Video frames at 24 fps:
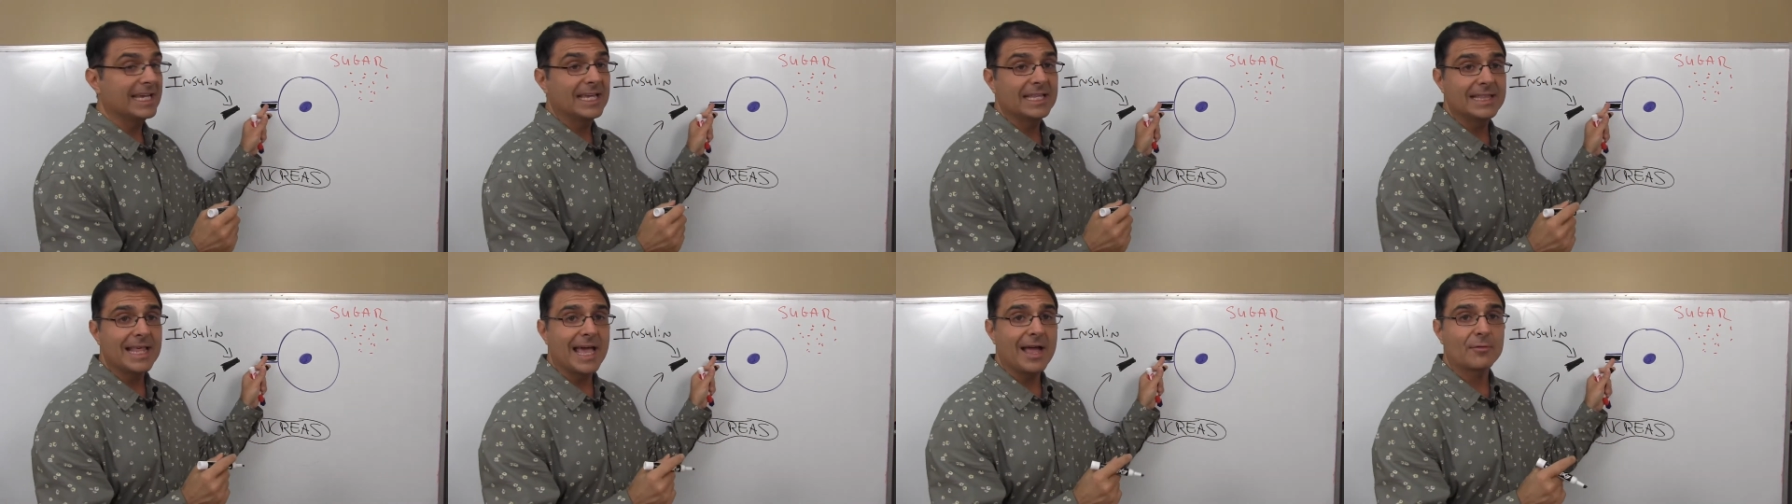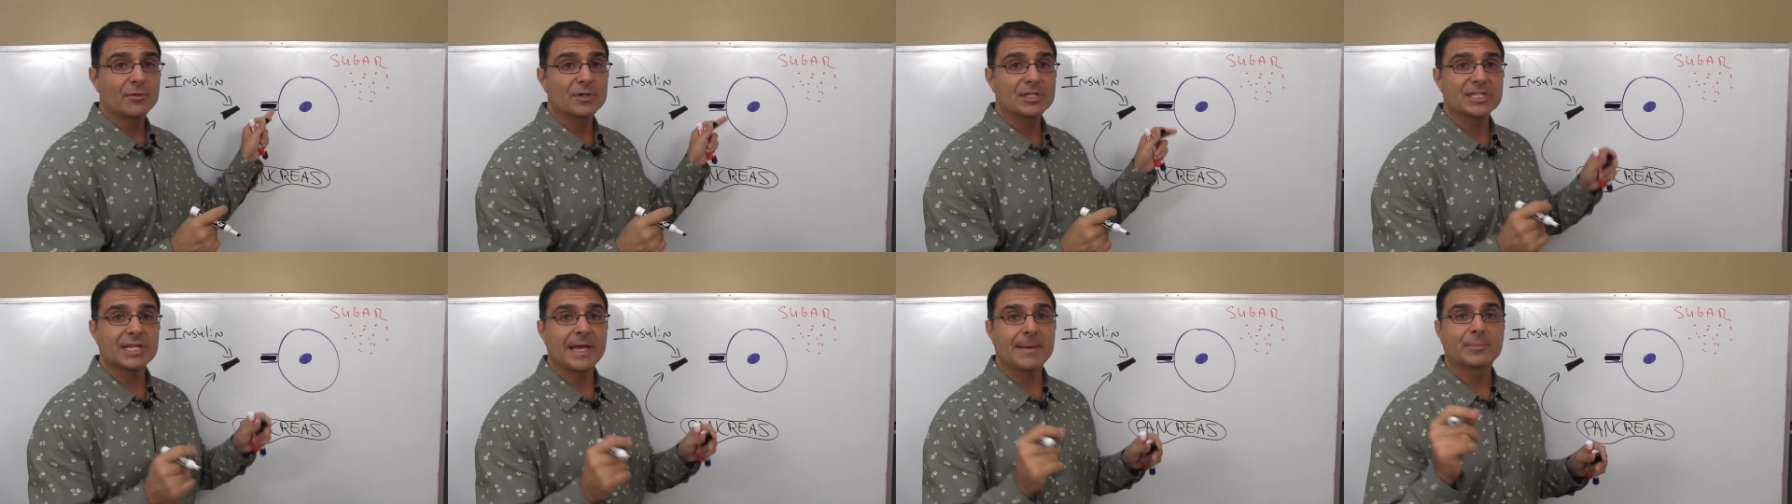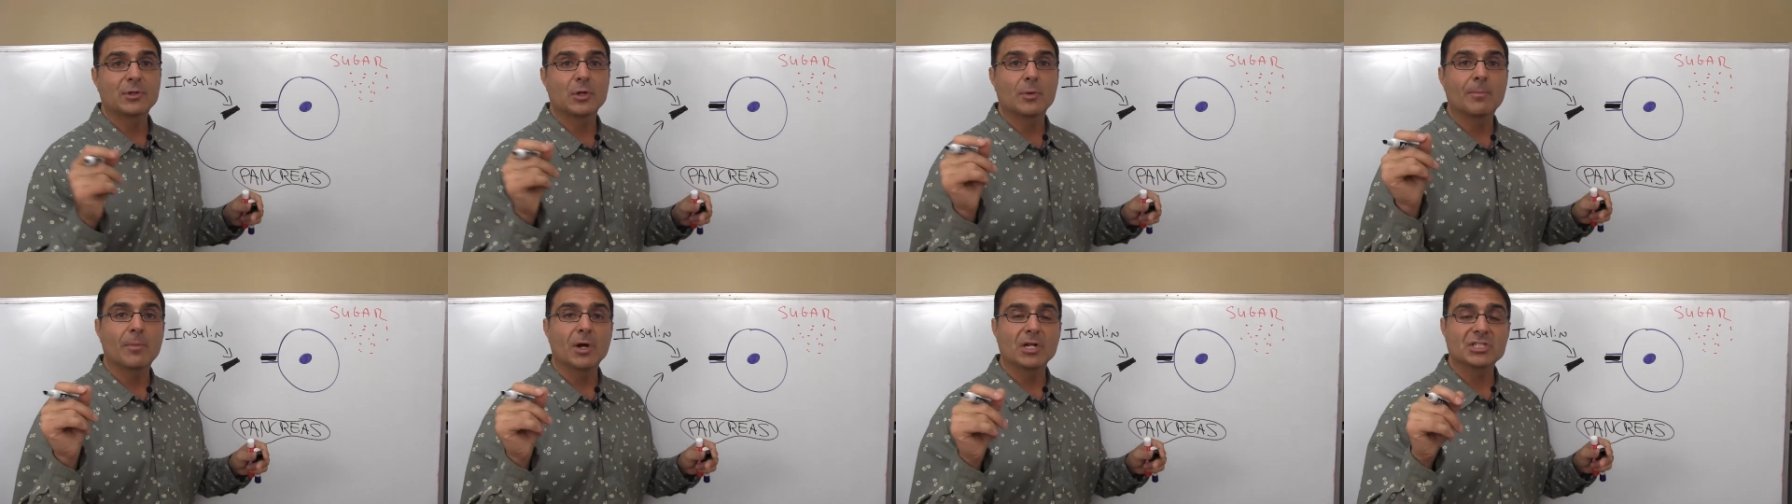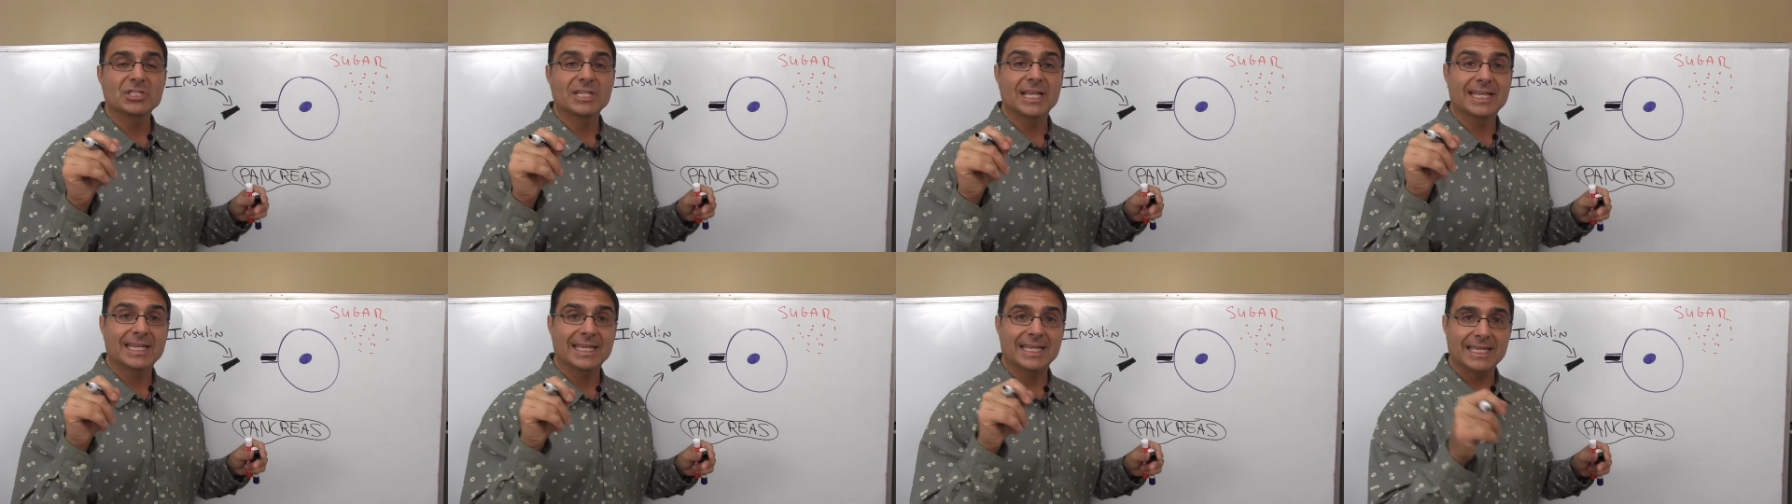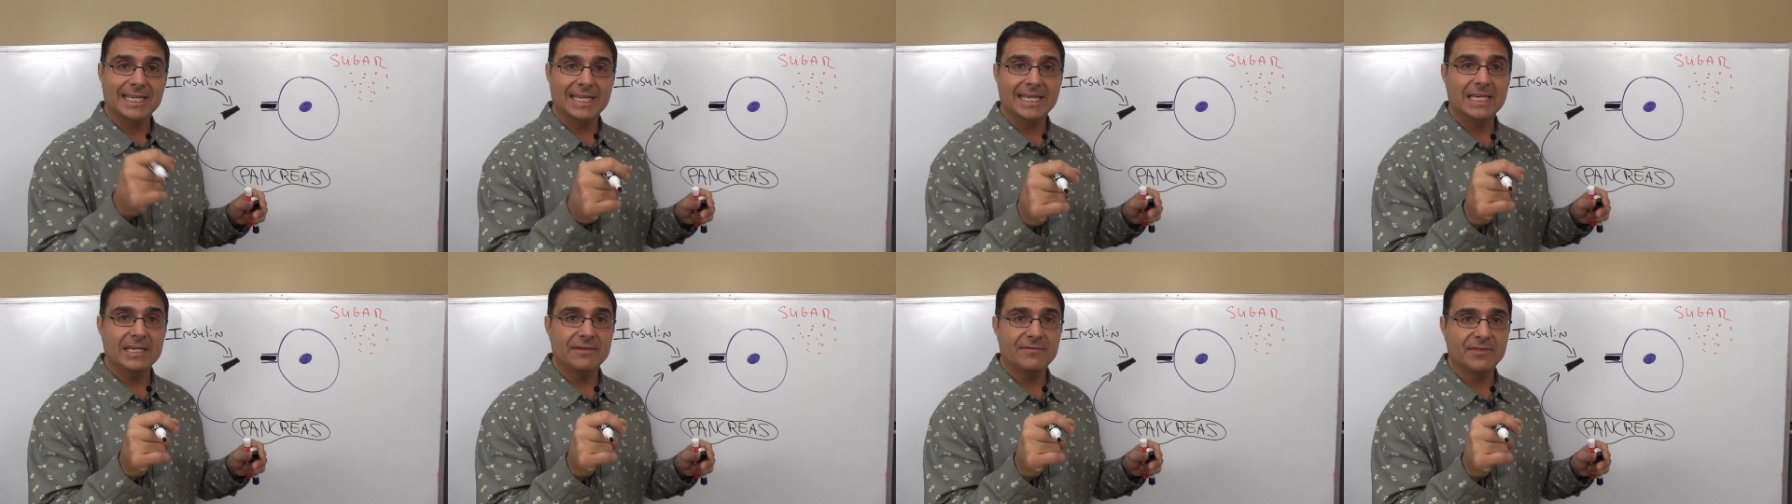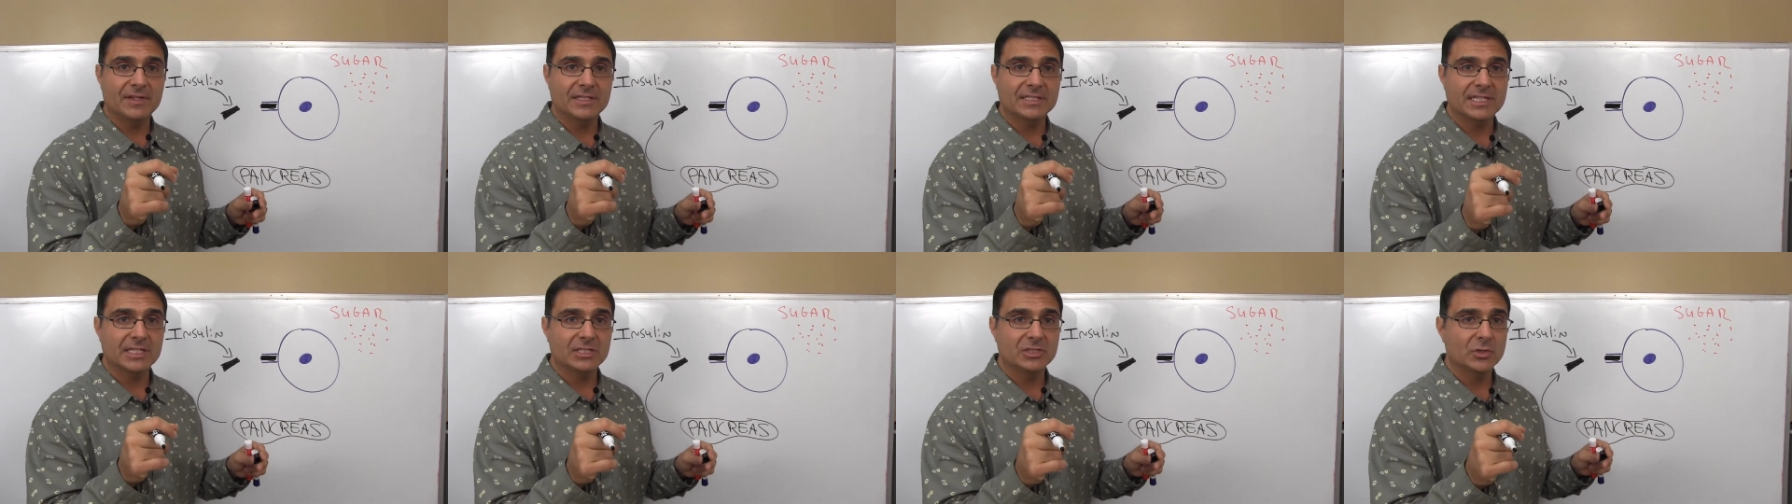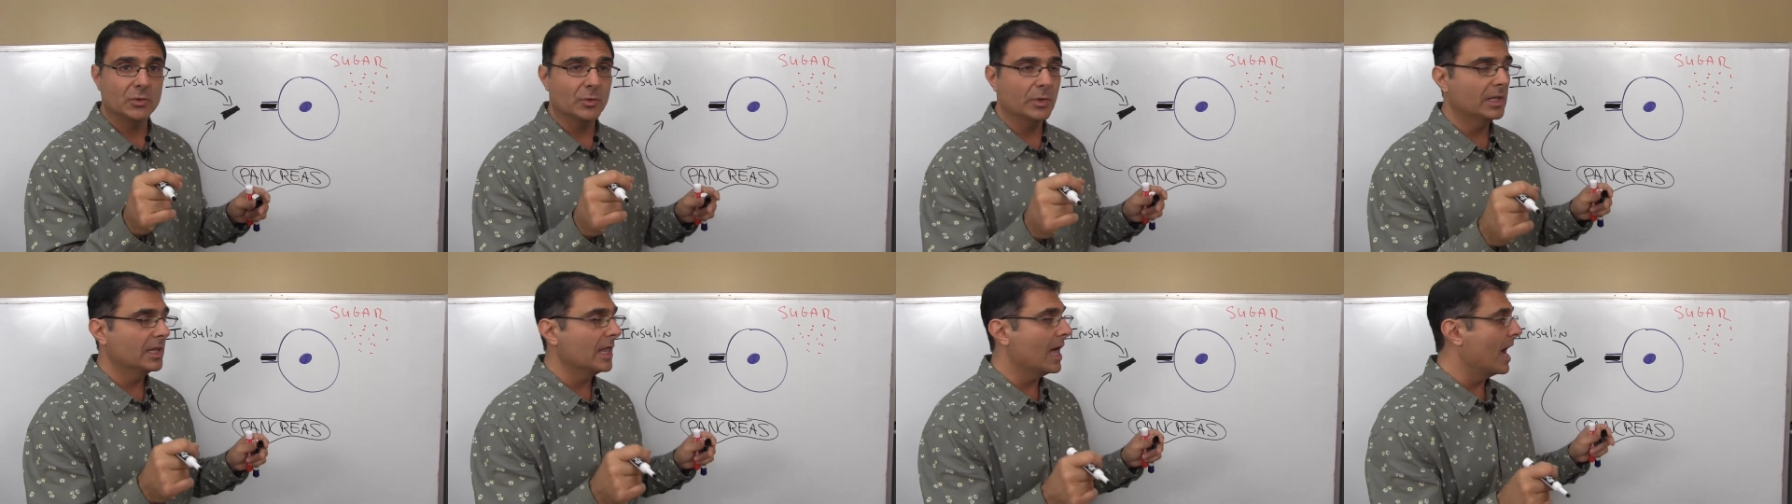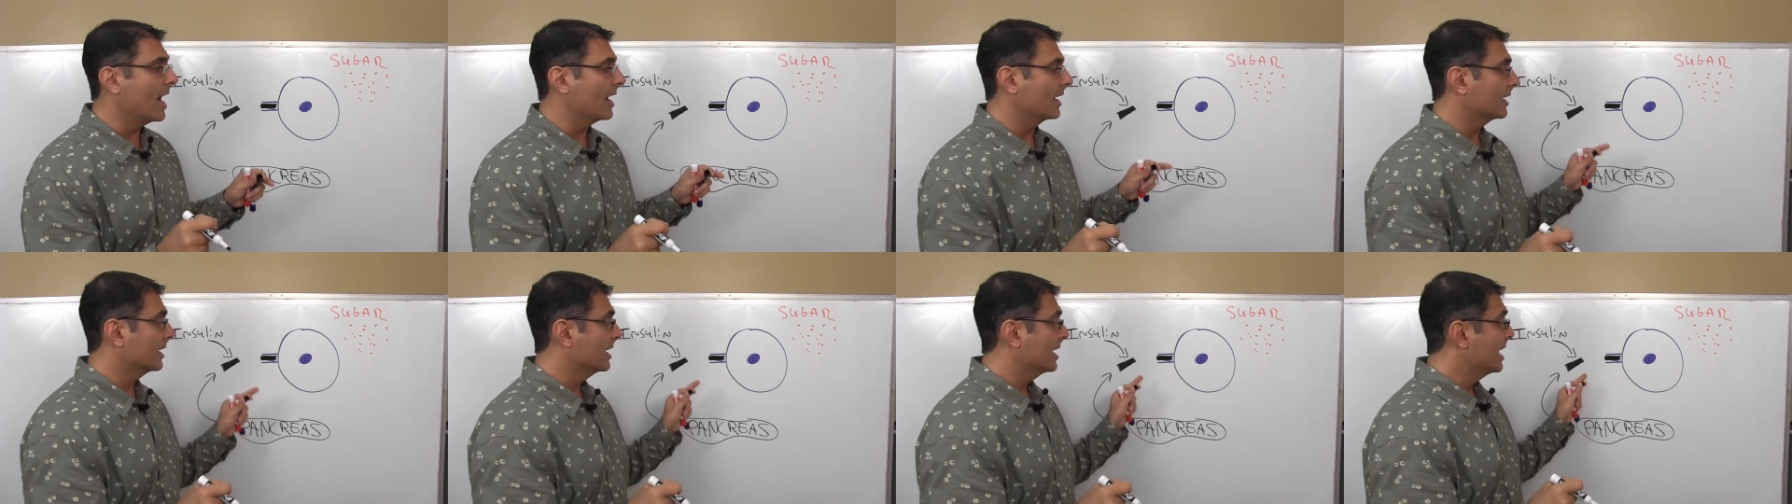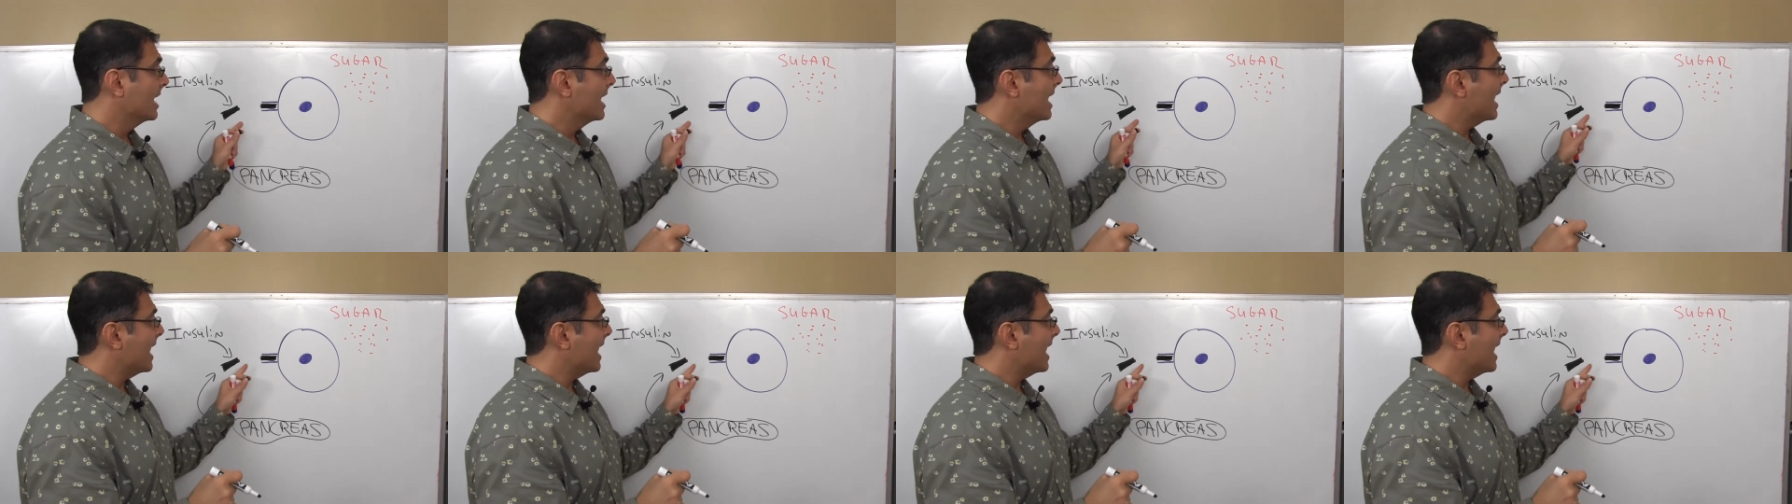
in that receptor much like a key fits into a lock.